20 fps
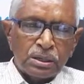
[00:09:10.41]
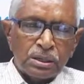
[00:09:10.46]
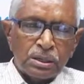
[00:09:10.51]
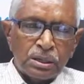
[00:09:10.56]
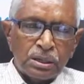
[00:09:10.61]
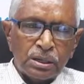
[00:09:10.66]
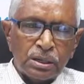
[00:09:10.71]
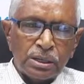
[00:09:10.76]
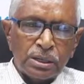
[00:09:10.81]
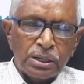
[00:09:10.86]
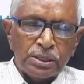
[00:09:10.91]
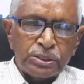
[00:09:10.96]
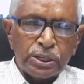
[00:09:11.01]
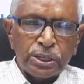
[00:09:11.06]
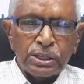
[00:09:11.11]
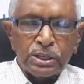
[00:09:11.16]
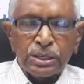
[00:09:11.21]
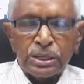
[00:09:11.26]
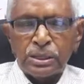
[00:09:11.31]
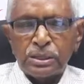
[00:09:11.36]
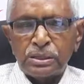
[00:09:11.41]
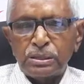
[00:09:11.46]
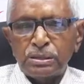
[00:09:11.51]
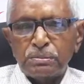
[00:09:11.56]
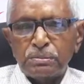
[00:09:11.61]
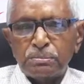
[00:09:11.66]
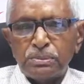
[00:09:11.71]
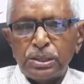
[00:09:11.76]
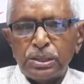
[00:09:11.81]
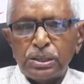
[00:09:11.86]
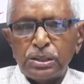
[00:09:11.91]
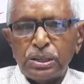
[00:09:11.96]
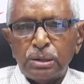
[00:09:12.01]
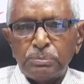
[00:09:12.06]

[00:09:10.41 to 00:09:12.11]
uh, initially uh,